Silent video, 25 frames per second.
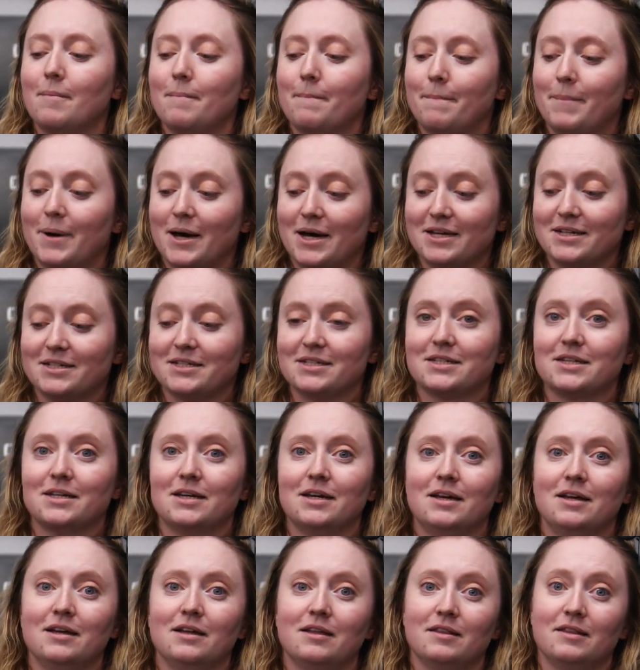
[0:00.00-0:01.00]
but
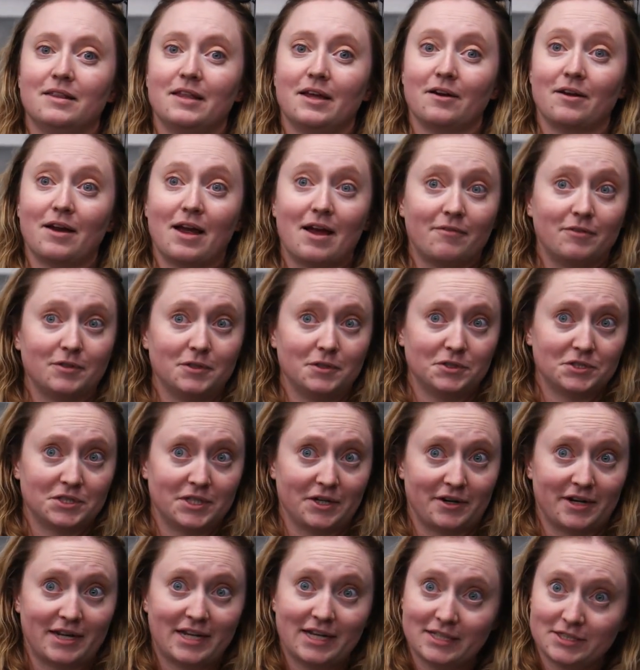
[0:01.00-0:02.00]
their
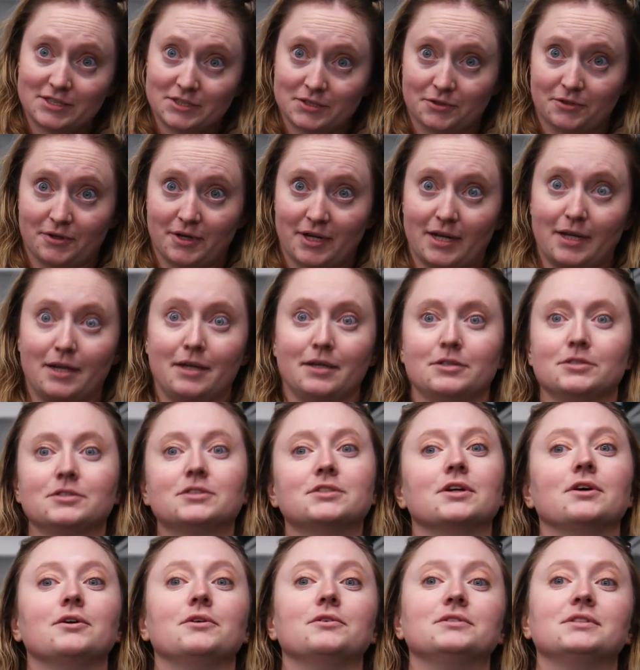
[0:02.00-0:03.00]
evolutionary history
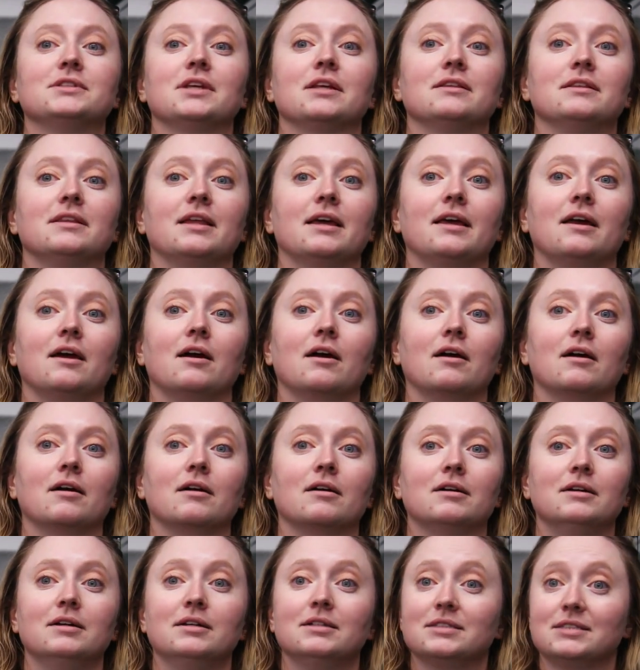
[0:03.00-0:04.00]
shows that they are
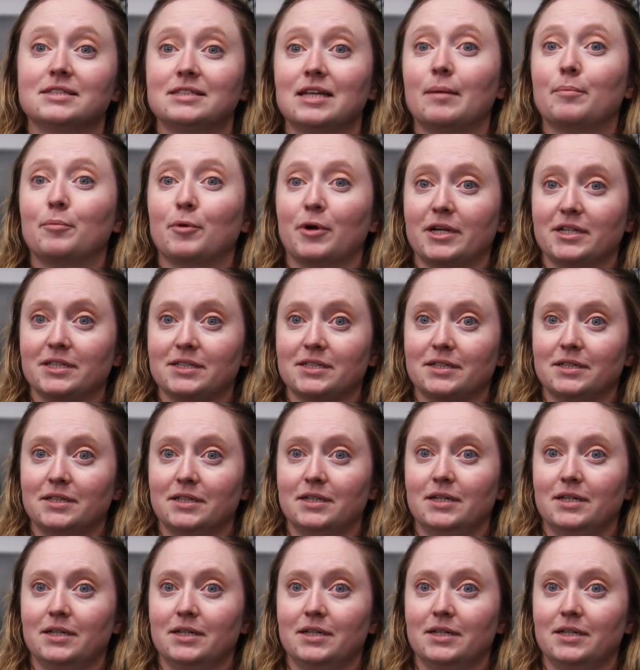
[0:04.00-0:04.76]
separate.